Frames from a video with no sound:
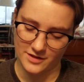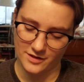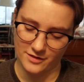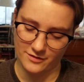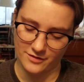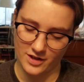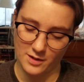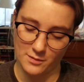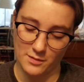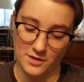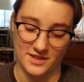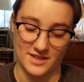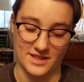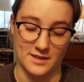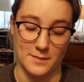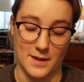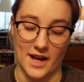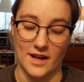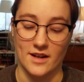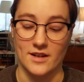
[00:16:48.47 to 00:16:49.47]
so far because
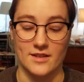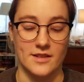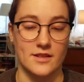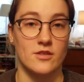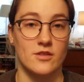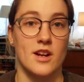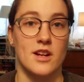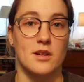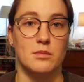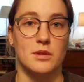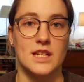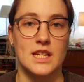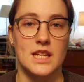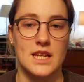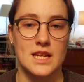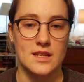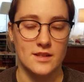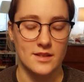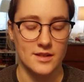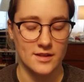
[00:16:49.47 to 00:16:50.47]
the back is incredibly
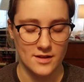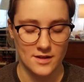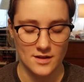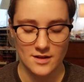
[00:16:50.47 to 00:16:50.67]
neat.